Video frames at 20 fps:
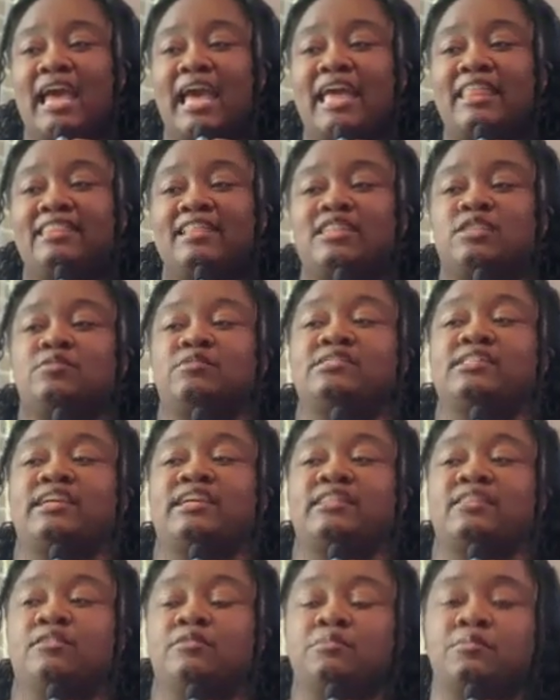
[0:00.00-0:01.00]
And this was
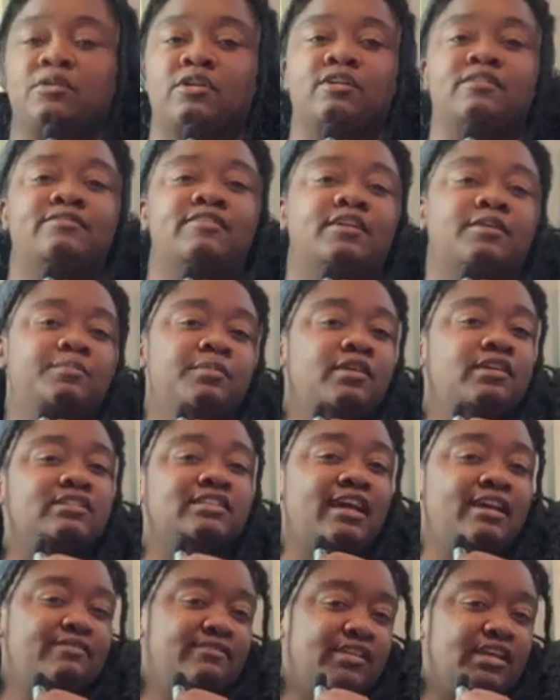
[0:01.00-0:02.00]
like the perfect book,
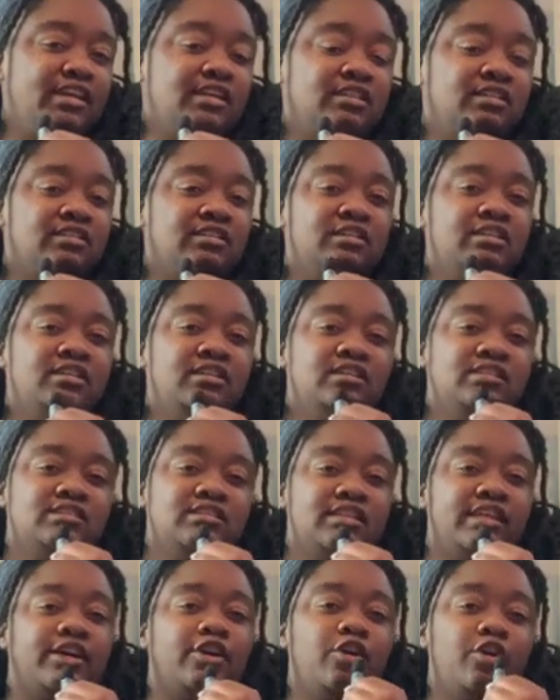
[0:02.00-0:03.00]
I feel,
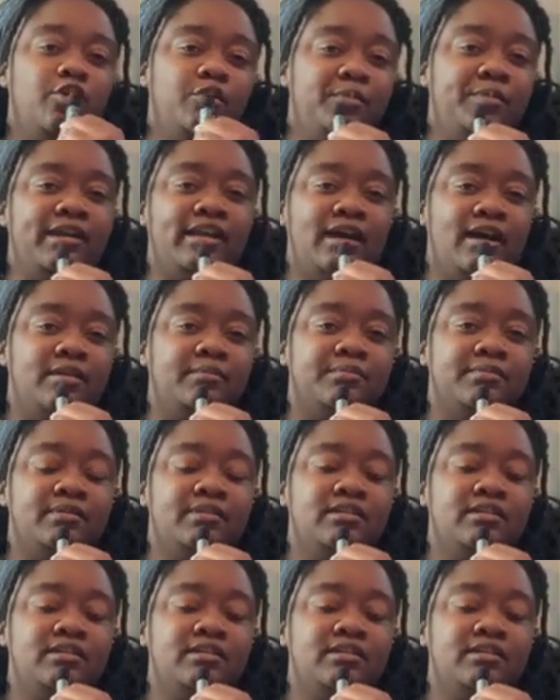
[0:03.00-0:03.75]
to like open up